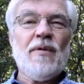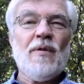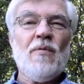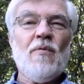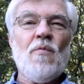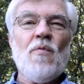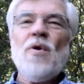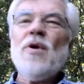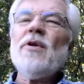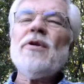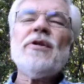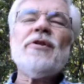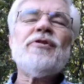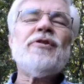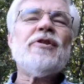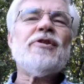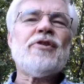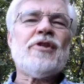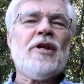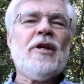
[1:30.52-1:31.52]
Where does
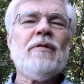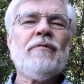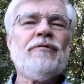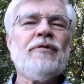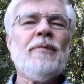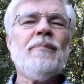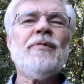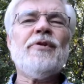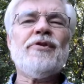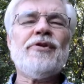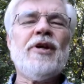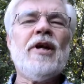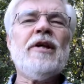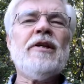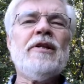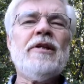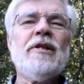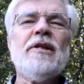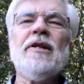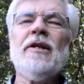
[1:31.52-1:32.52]
this come from, this
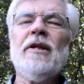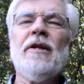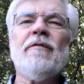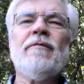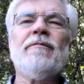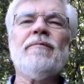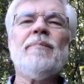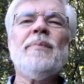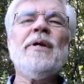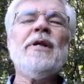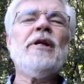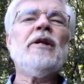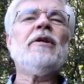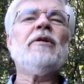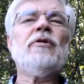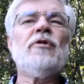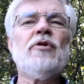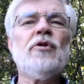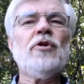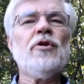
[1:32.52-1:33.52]
idea of
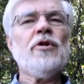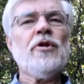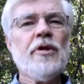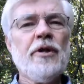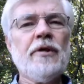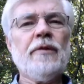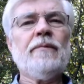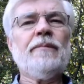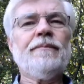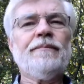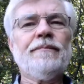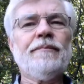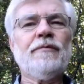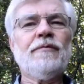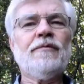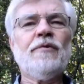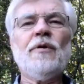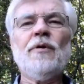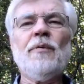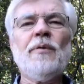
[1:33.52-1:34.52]
being good?
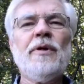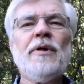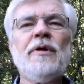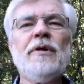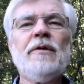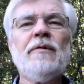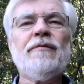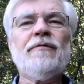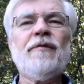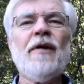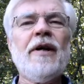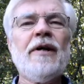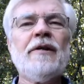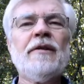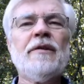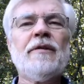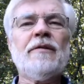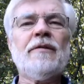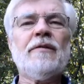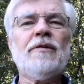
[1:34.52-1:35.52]
For we
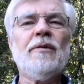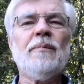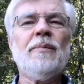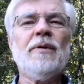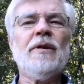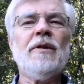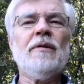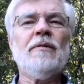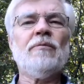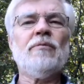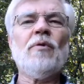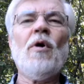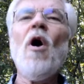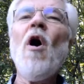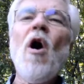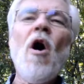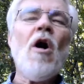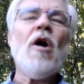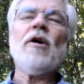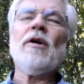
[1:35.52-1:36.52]
find it to be
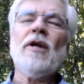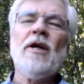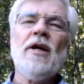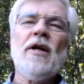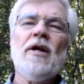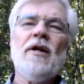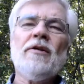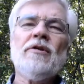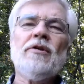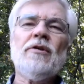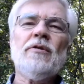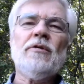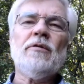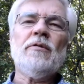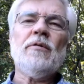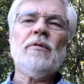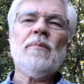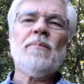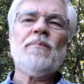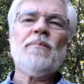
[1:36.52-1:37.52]
wrong
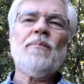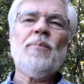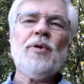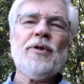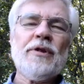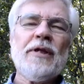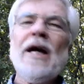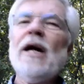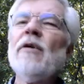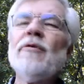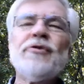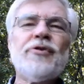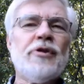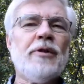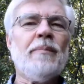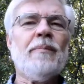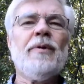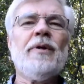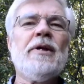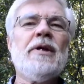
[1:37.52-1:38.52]
to put down
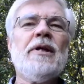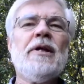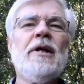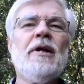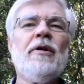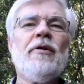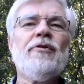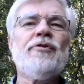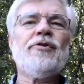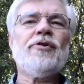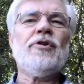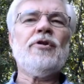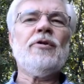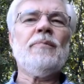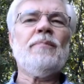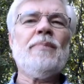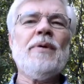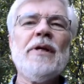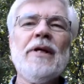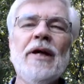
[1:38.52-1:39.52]
somebody else,
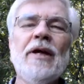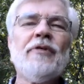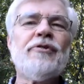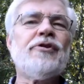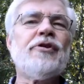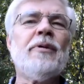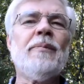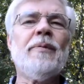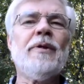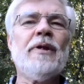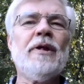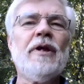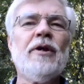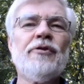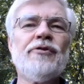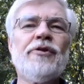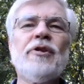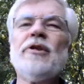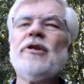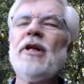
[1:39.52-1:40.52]
to beat out somebody
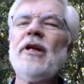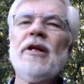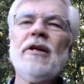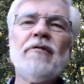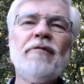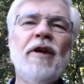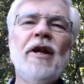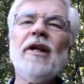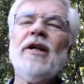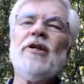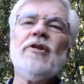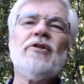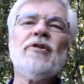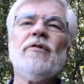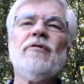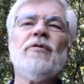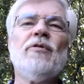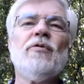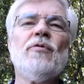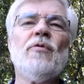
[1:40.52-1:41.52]
else, to take advantage
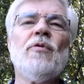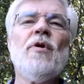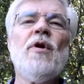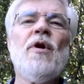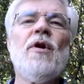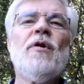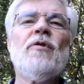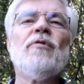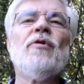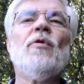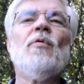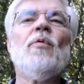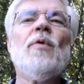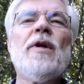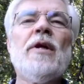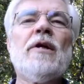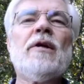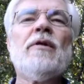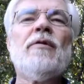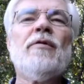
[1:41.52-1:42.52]
of the
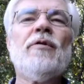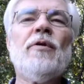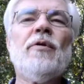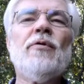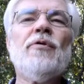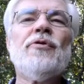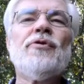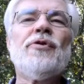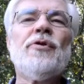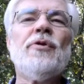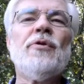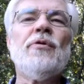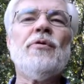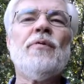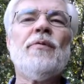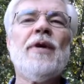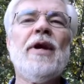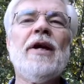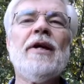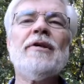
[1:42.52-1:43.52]
weak, those
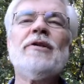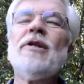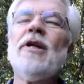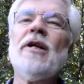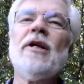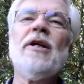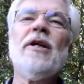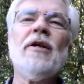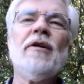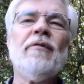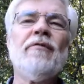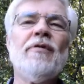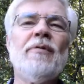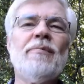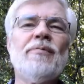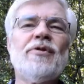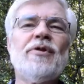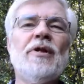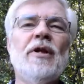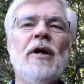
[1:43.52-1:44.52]
who can't take care of
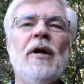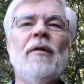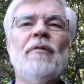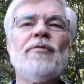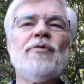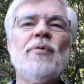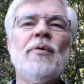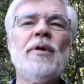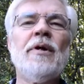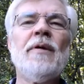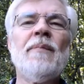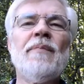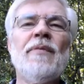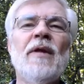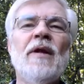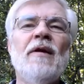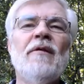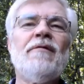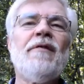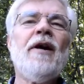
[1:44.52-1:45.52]
themselves. We
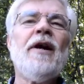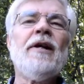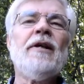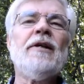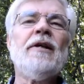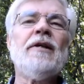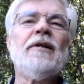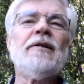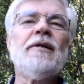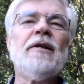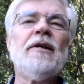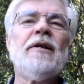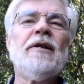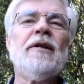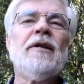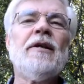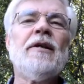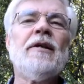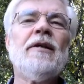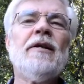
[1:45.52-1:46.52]
find it
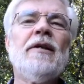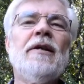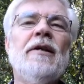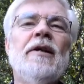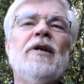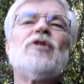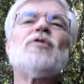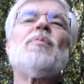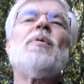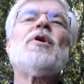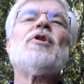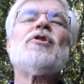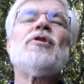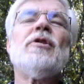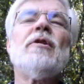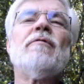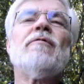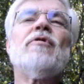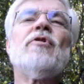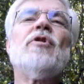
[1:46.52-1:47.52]
an
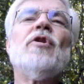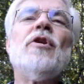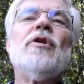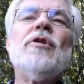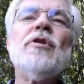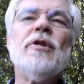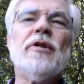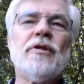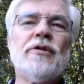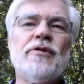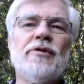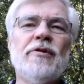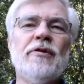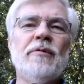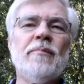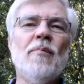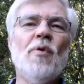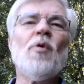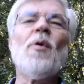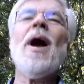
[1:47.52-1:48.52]
expression of goodness
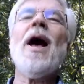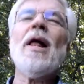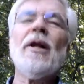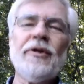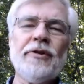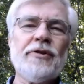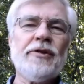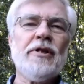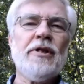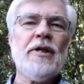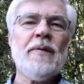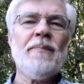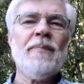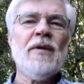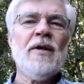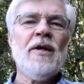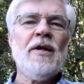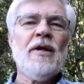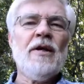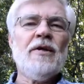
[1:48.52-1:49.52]
and morality
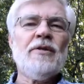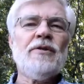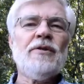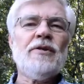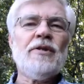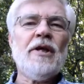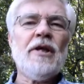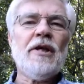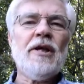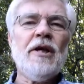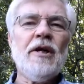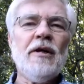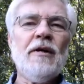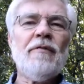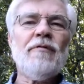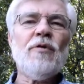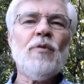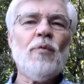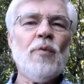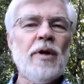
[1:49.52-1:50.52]
to take care
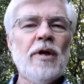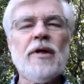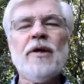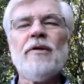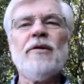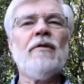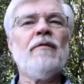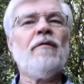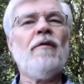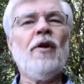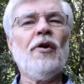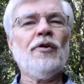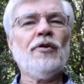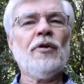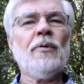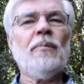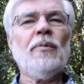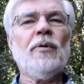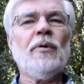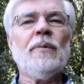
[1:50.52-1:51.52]
of the weak and the
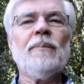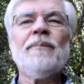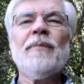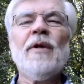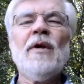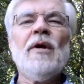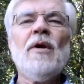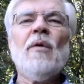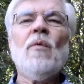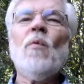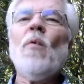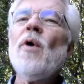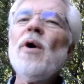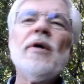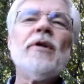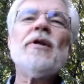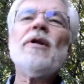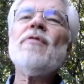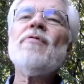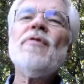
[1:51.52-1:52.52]
vulnerable.
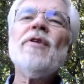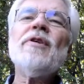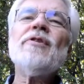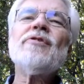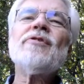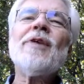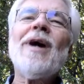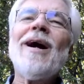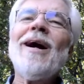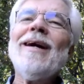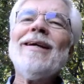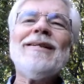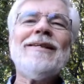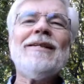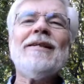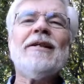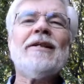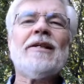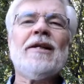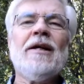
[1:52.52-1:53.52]
Where did this
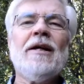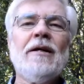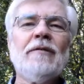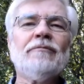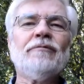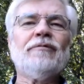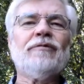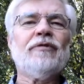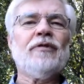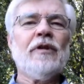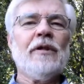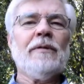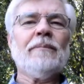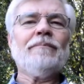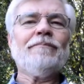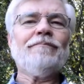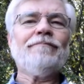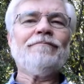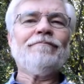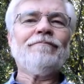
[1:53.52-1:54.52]
idea come
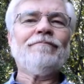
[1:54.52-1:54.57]
from?